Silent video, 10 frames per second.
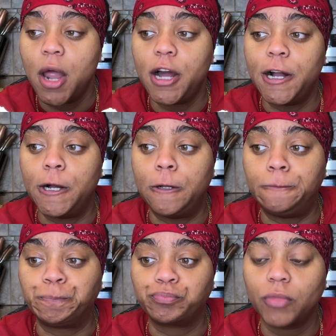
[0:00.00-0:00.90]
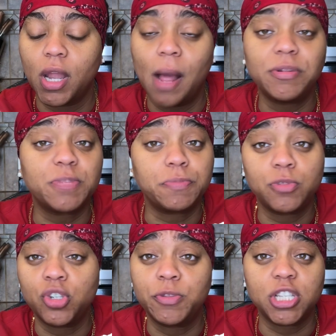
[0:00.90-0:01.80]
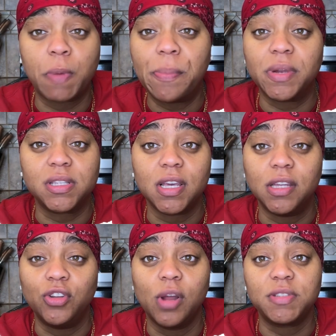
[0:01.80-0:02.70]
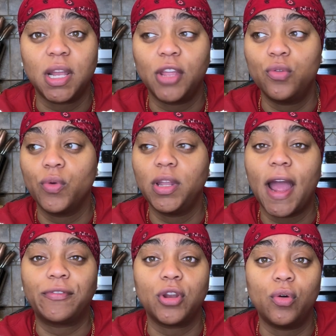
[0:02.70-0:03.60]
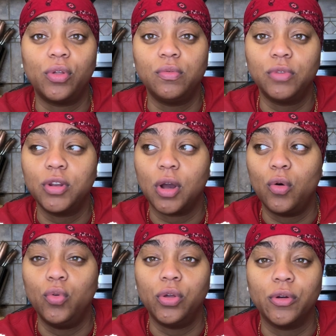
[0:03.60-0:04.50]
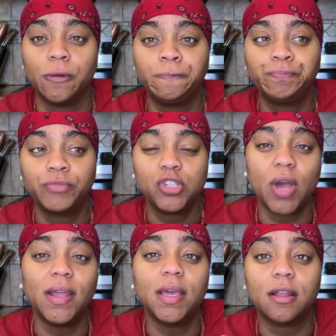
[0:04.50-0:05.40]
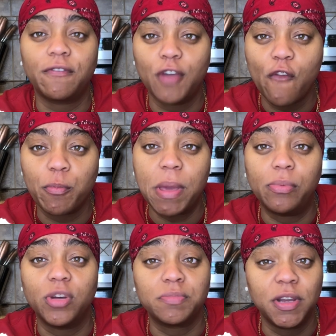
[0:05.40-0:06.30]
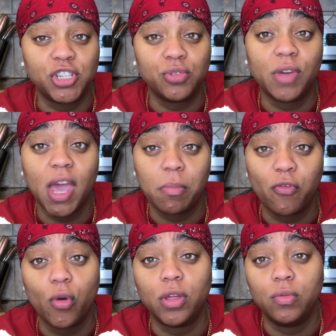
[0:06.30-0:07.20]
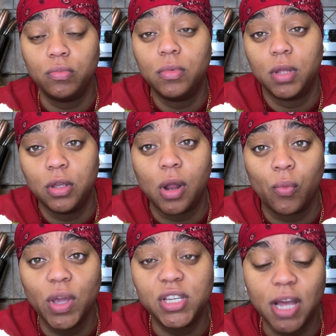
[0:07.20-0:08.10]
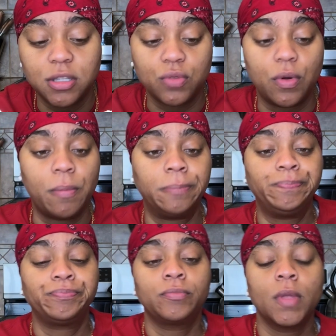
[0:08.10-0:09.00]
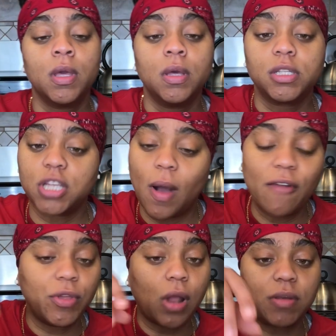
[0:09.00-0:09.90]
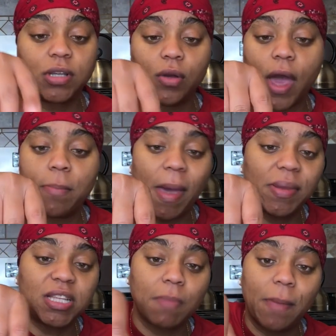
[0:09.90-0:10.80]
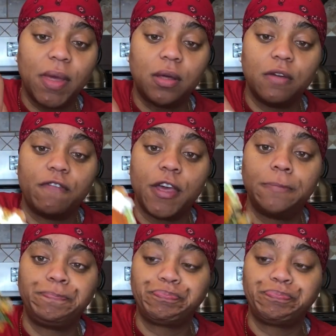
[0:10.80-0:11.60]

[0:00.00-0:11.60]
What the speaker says: And I'm just peeping the scene. You know what I'm saying? Like, you really have to know who you're trying to get a feel for people as much as you can before you reach out to them. So I was like, okay, maybe this might be a good fit.